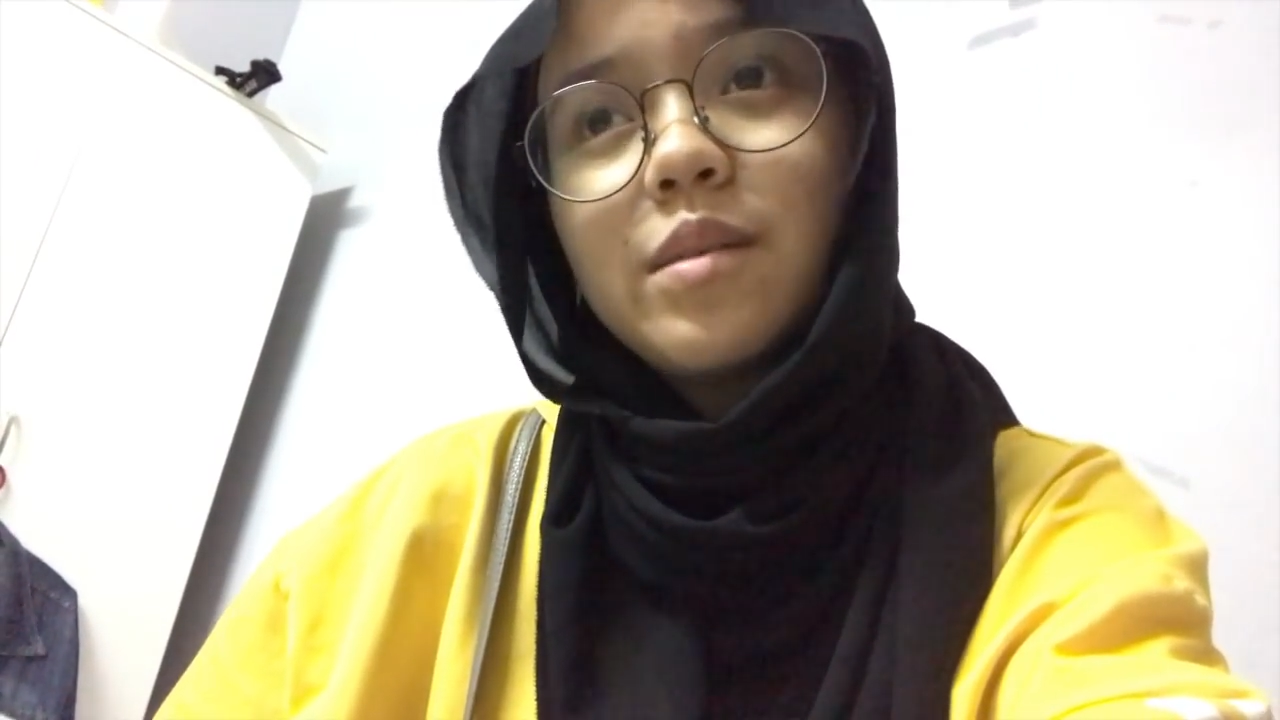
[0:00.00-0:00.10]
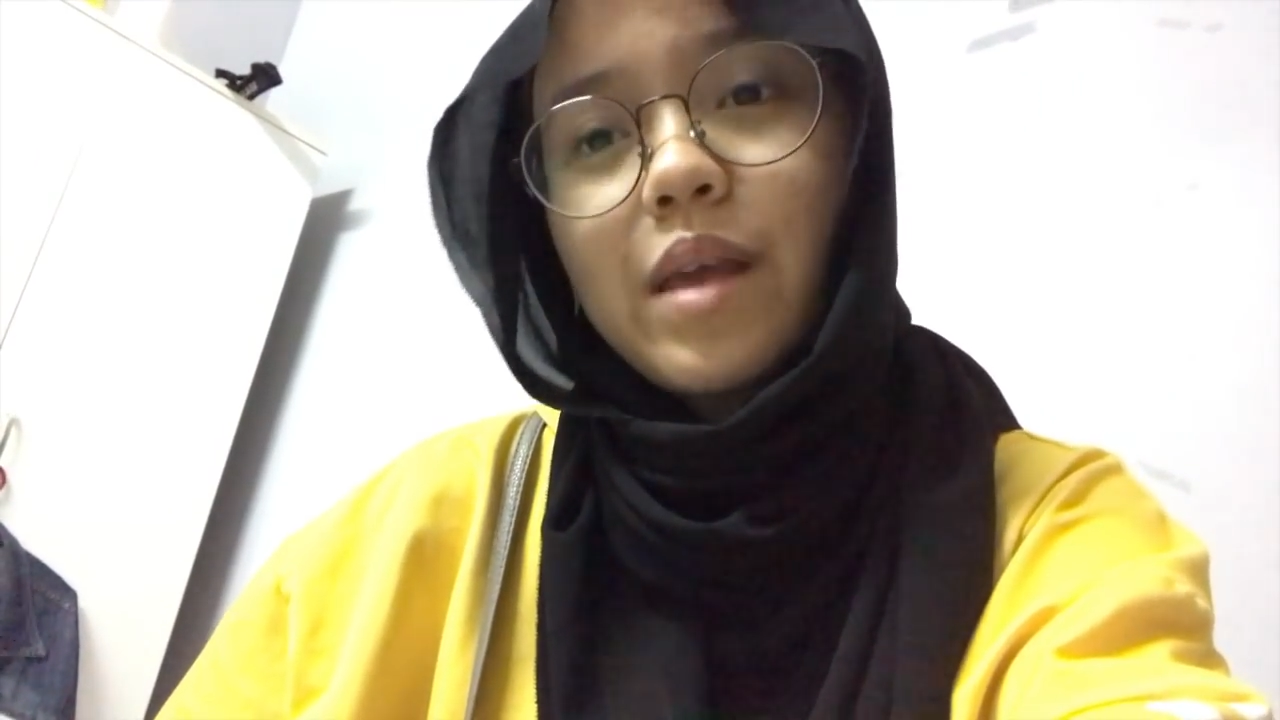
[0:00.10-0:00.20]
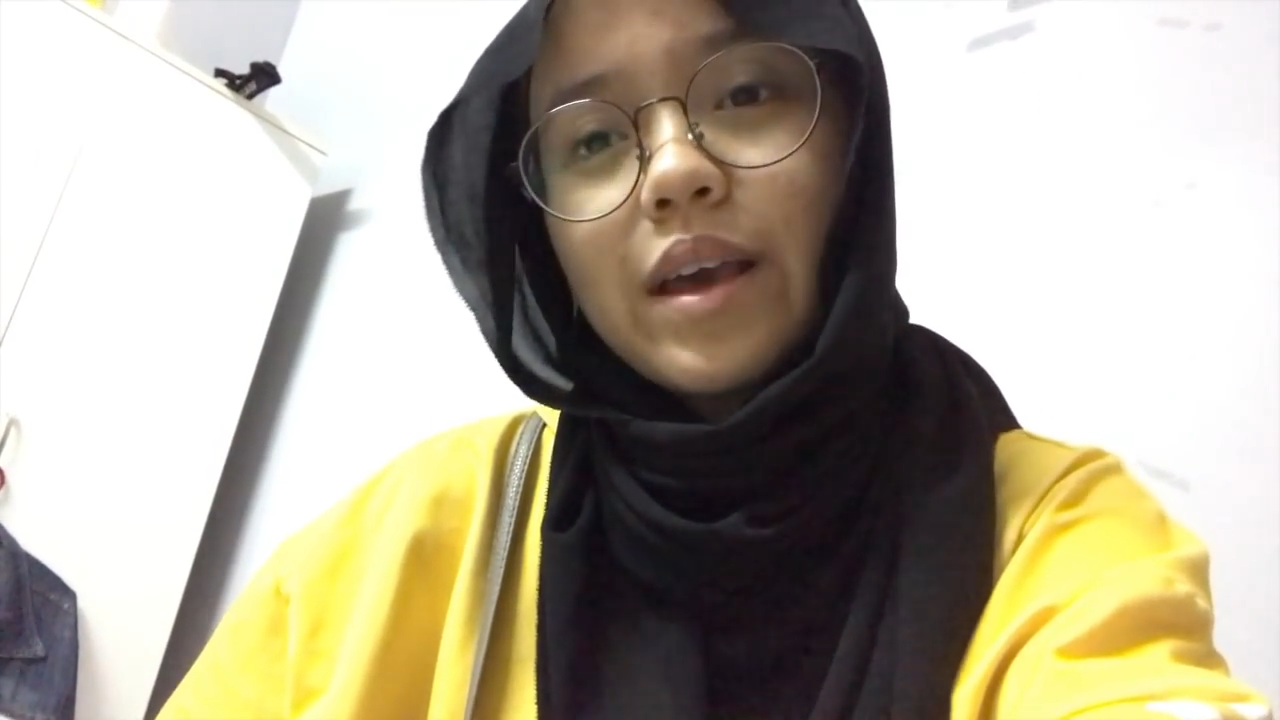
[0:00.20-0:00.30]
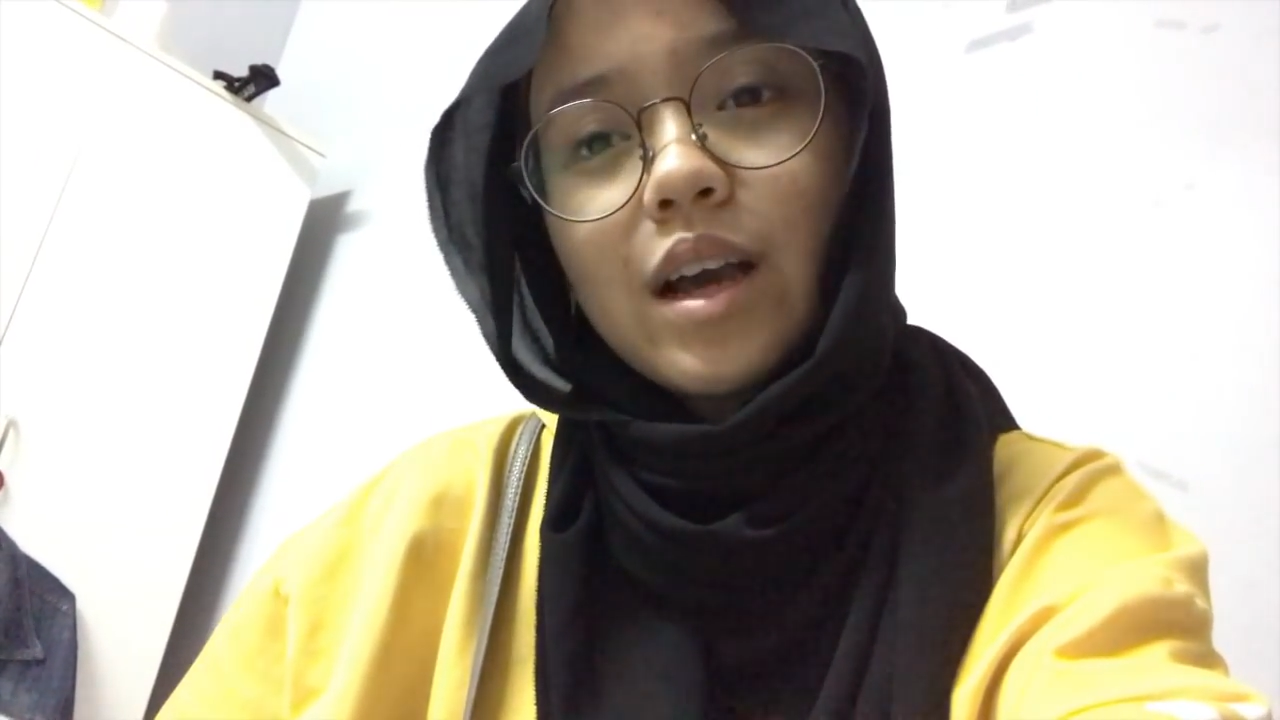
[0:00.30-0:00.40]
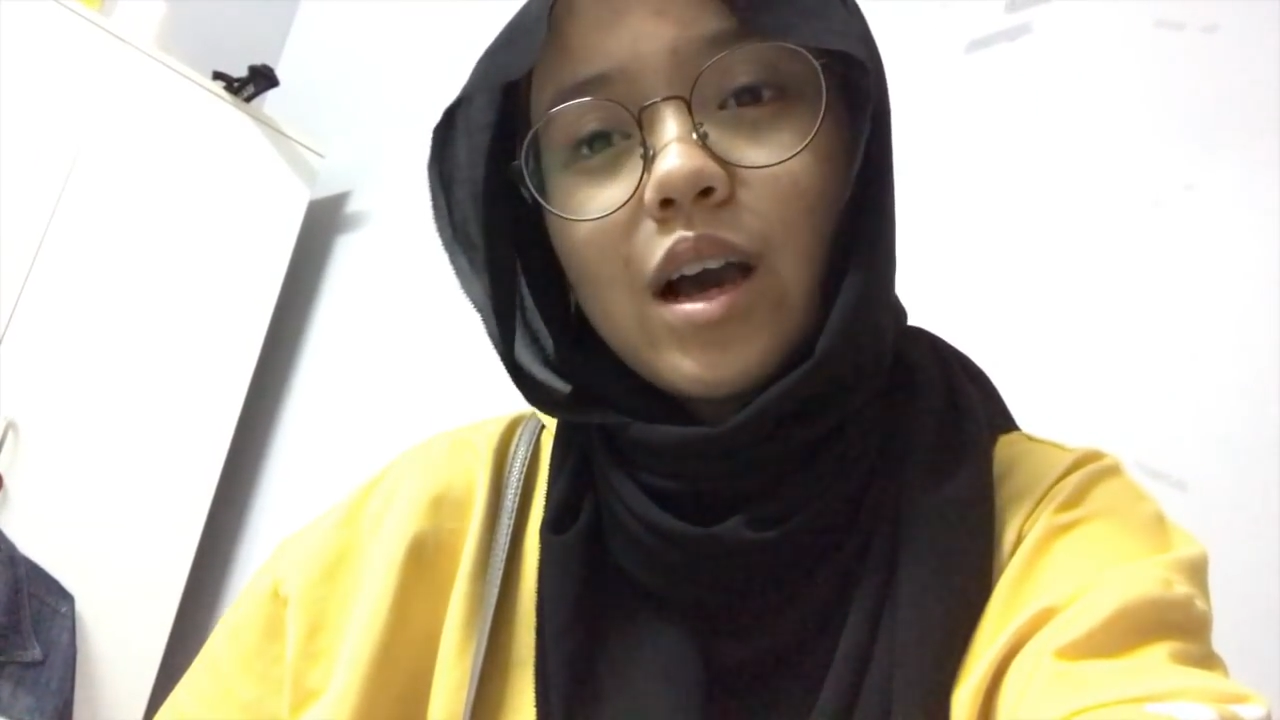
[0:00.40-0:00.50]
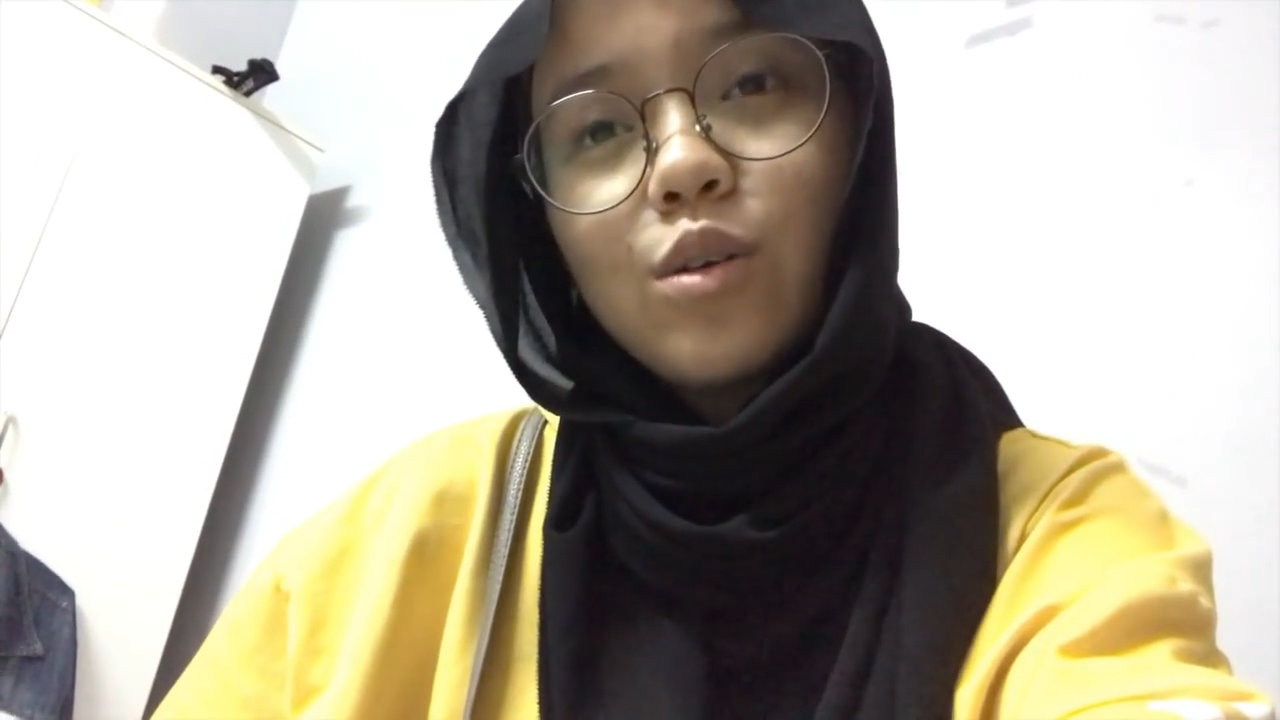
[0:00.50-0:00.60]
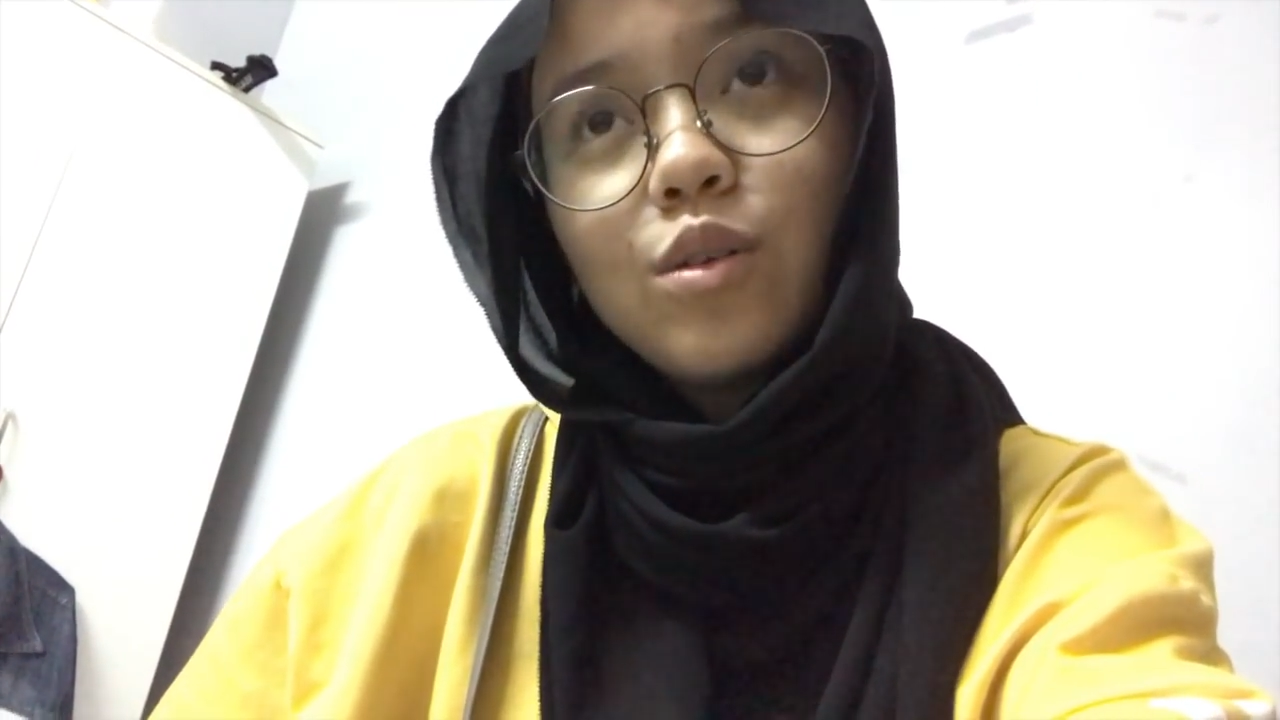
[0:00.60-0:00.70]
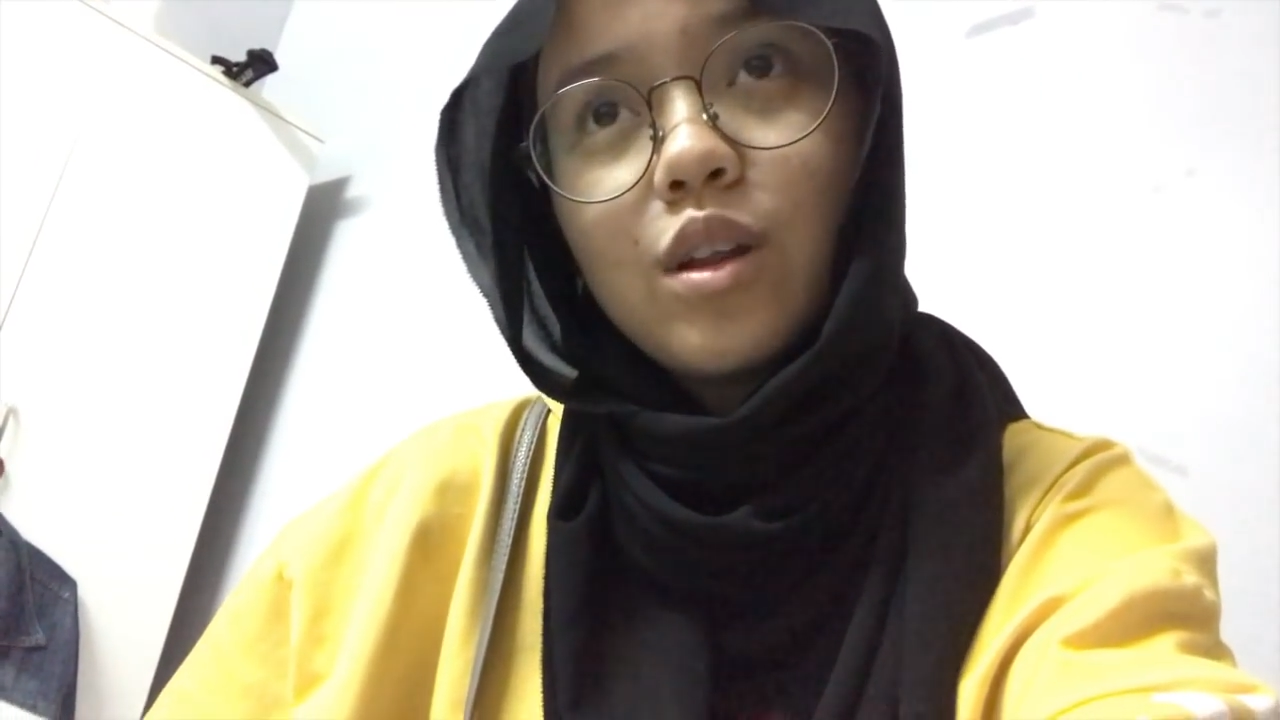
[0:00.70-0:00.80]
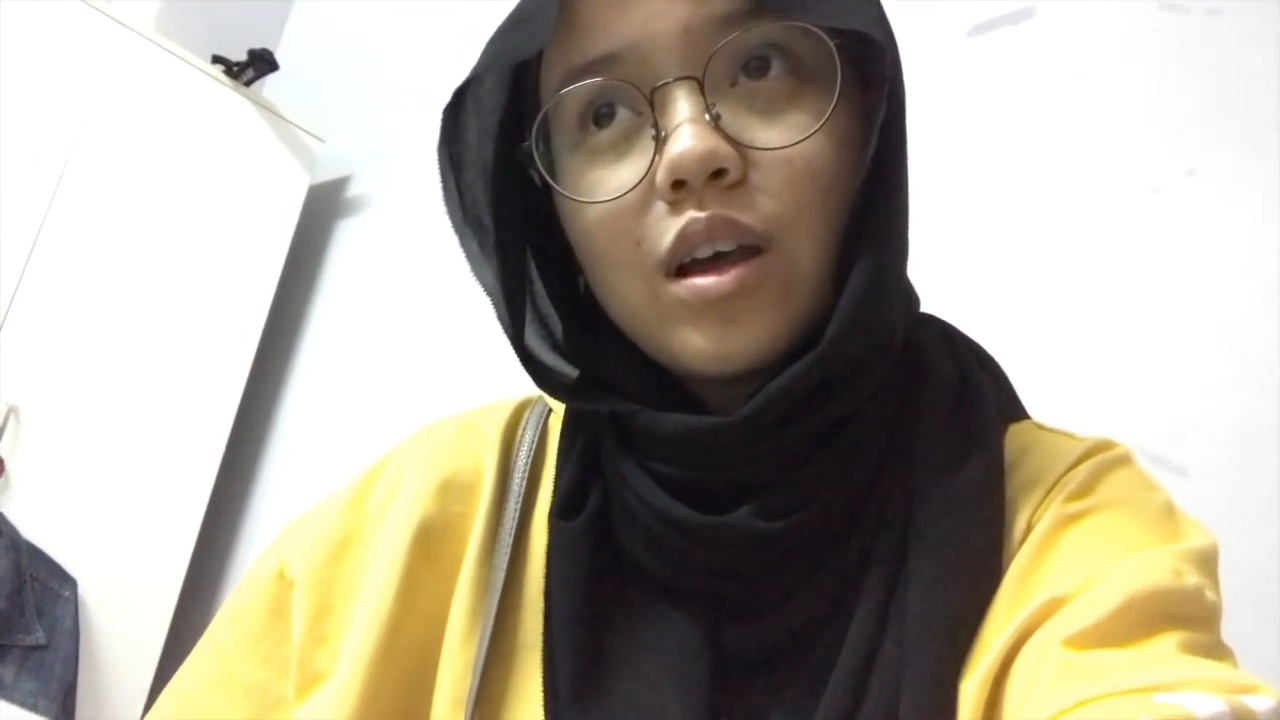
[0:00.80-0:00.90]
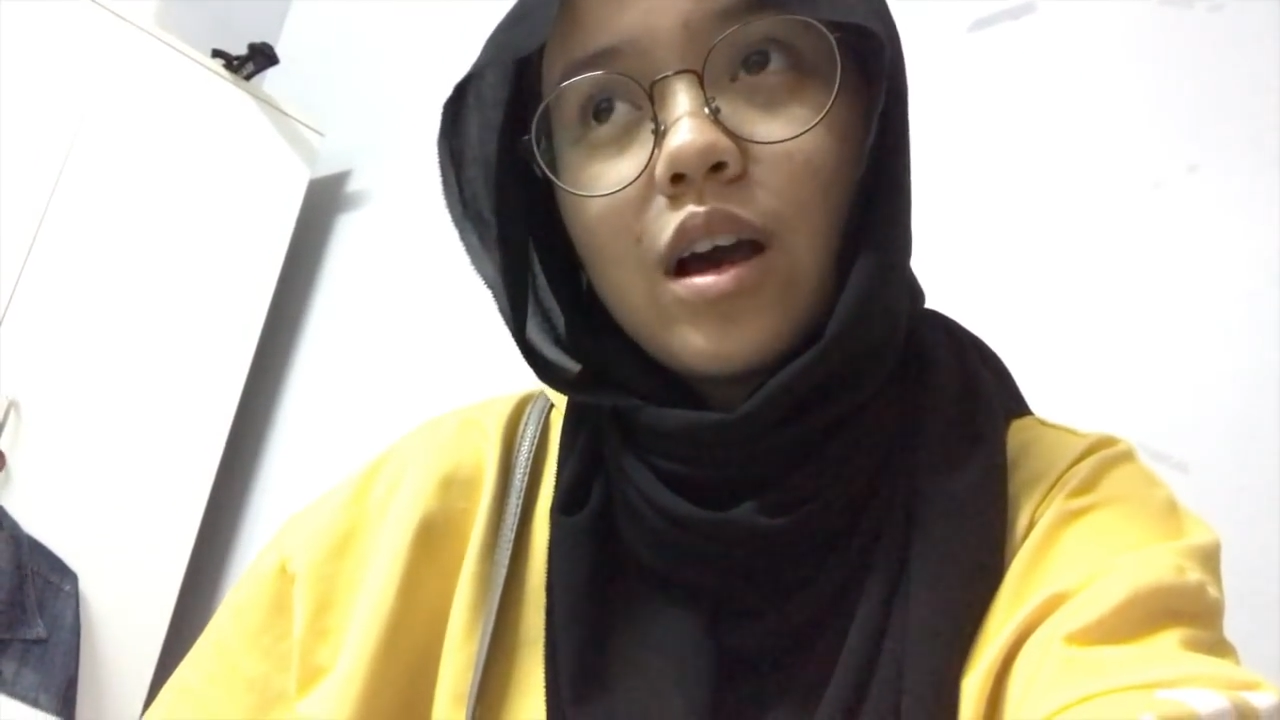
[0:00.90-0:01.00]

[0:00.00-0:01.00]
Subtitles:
blackout,